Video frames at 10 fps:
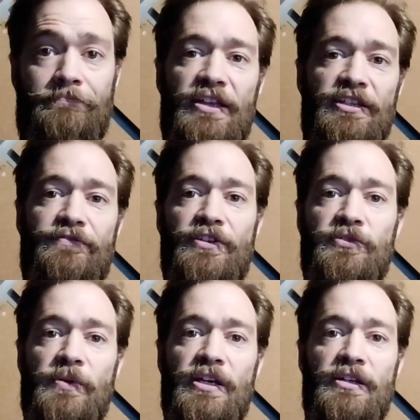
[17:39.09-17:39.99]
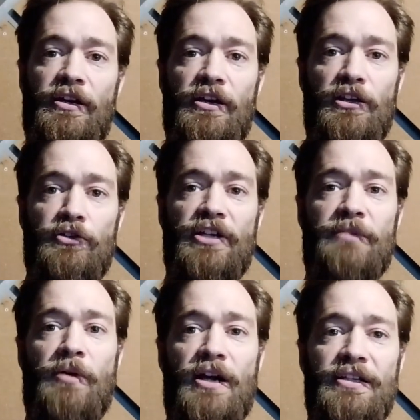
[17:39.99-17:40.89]
That's it for this week. The Low Tech
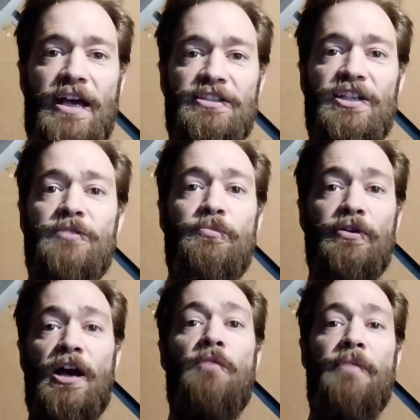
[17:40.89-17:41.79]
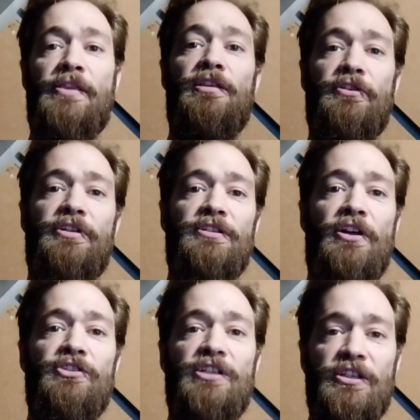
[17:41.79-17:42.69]
Podcast is put out by the Low
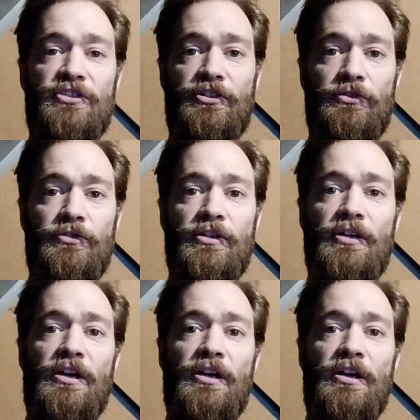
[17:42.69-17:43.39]
Technology Institute.